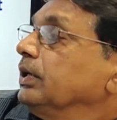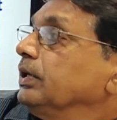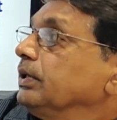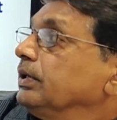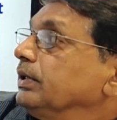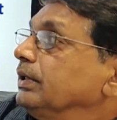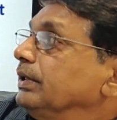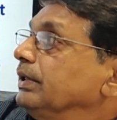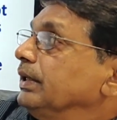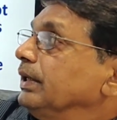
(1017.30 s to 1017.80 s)

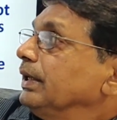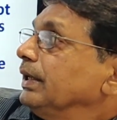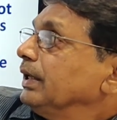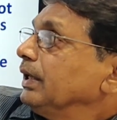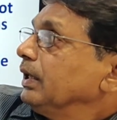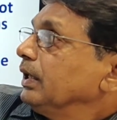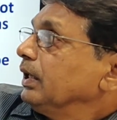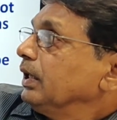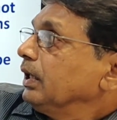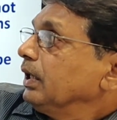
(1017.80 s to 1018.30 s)

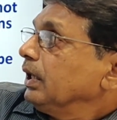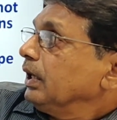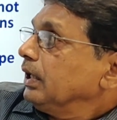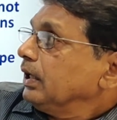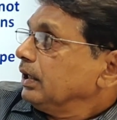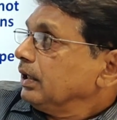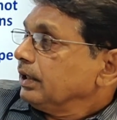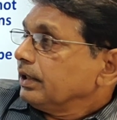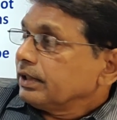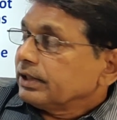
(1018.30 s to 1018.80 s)
they
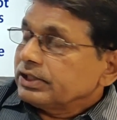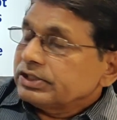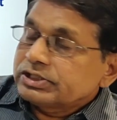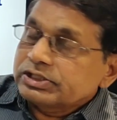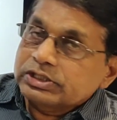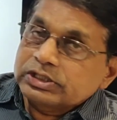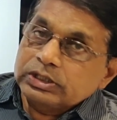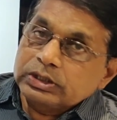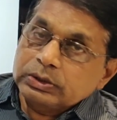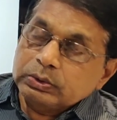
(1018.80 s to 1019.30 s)
can
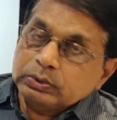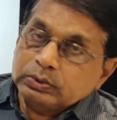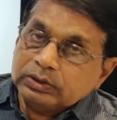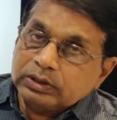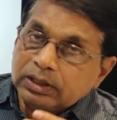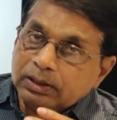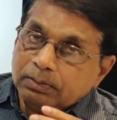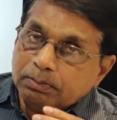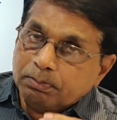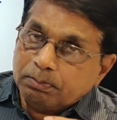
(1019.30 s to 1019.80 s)
receive
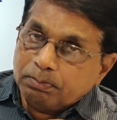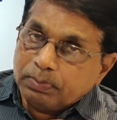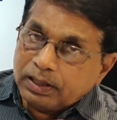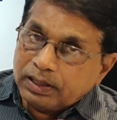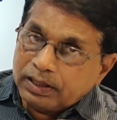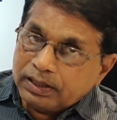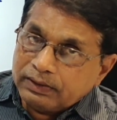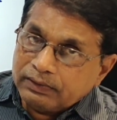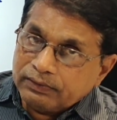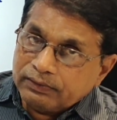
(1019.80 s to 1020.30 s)
the
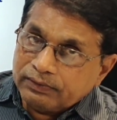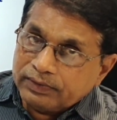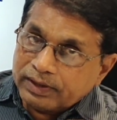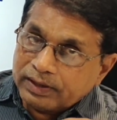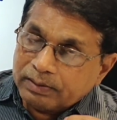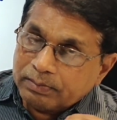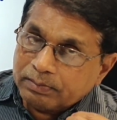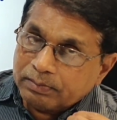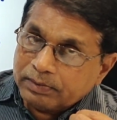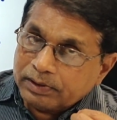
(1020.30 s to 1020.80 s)
blood
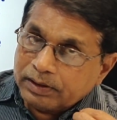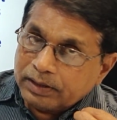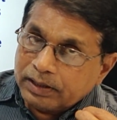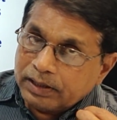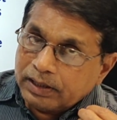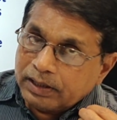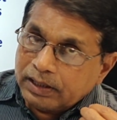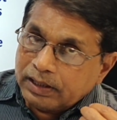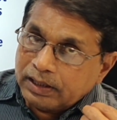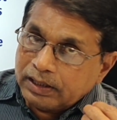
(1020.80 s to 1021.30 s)
from
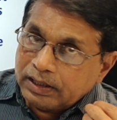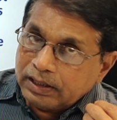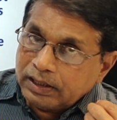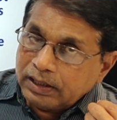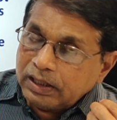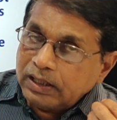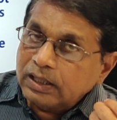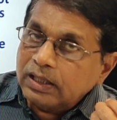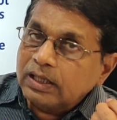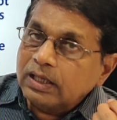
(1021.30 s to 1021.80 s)

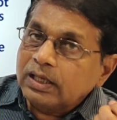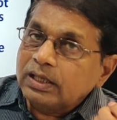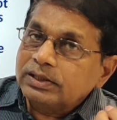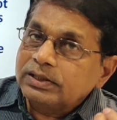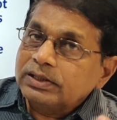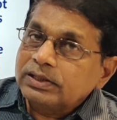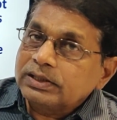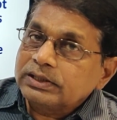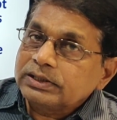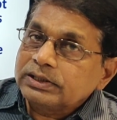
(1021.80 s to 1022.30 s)
any
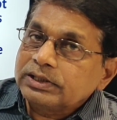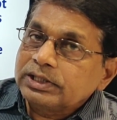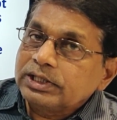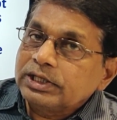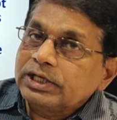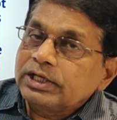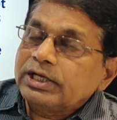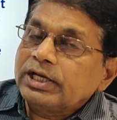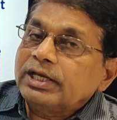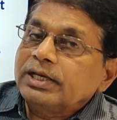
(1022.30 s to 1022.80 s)
other
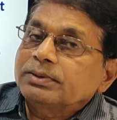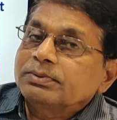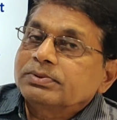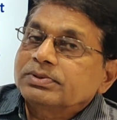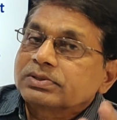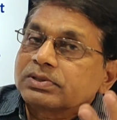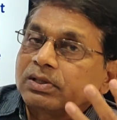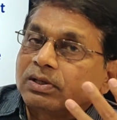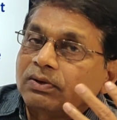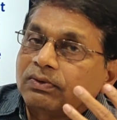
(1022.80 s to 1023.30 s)
three
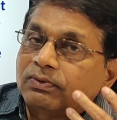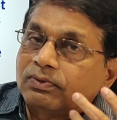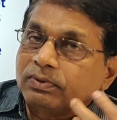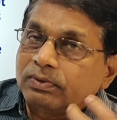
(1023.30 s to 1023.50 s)
types of